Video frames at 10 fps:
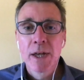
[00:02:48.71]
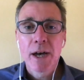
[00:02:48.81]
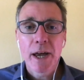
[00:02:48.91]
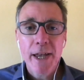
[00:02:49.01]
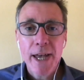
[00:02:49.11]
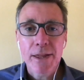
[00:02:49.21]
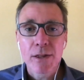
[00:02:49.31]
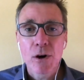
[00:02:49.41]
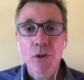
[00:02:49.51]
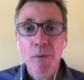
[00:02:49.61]
And again,
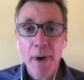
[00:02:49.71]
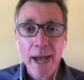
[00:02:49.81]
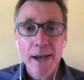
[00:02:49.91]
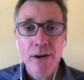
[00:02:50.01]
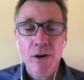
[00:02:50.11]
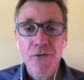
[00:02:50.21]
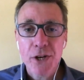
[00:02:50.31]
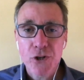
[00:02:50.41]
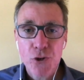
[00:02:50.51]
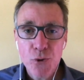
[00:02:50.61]
on the back of
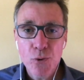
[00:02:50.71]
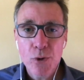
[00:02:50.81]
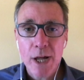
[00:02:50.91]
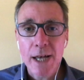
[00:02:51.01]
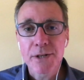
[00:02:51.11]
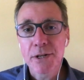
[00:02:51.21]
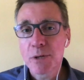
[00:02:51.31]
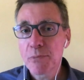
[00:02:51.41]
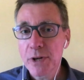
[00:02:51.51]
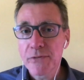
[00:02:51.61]
such a tool, as in the
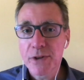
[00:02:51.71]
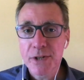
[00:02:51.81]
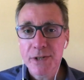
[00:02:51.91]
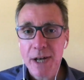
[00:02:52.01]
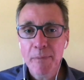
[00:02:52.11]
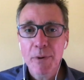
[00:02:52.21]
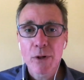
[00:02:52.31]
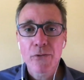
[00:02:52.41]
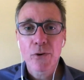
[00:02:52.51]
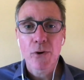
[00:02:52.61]
previous example
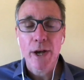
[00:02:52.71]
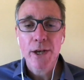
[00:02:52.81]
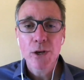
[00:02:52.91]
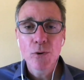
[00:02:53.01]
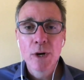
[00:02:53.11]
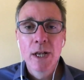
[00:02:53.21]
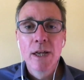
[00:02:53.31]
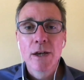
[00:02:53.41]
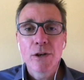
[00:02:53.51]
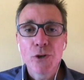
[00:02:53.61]
of QorIQ,
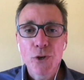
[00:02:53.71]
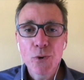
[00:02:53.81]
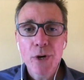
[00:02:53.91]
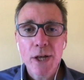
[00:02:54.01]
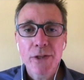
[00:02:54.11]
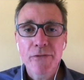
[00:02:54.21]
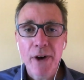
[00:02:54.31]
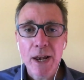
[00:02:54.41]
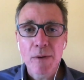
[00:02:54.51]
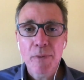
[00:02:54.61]
you can
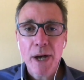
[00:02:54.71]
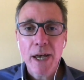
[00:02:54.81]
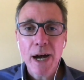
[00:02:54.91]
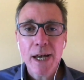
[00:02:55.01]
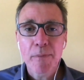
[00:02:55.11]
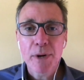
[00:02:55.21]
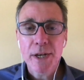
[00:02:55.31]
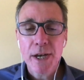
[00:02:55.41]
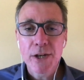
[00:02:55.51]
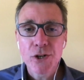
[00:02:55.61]
develop AI
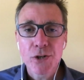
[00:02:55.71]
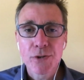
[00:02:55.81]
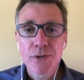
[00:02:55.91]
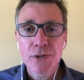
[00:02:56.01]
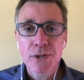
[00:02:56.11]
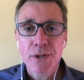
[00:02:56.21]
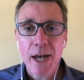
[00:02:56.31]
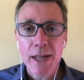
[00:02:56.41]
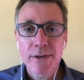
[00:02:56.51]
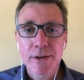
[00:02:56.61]
applications
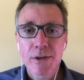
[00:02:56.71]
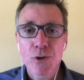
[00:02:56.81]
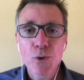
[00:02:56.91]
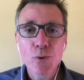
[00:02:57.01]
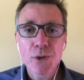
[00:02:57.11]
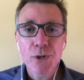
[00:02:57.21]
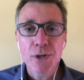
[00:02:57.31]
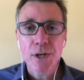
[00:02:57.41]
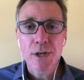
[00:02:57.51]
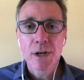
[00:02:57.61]
that use
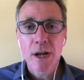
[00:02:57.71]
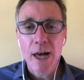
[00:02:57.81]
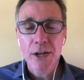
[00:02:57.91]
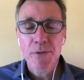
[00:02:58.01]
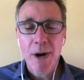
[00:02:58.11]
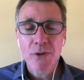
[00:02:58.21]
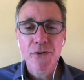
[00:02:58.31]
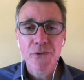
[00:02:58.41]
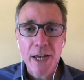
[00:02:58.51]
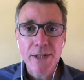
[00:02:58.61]
the large amounts
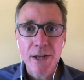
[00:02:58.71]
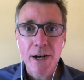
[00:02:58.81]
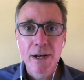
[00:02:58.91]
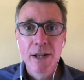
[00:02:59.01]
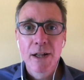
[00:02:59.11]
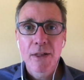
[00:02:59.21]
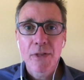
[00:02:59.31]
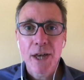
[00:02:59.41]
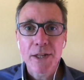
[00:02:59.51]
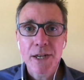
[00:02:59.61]
of data
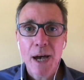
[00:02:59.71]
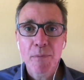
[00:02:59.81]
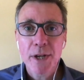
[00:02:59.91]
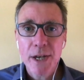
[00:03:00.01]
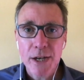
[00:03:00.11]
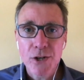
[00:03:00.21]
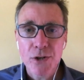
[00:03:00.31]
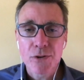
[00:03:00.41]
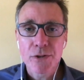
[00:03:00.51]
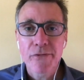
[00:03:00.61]
that the
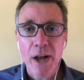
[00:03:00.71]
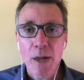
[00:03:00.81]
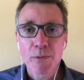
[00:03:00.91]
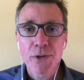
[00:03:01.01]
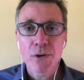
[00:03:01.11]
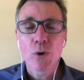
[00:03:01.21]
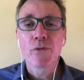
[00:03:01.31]
application develops over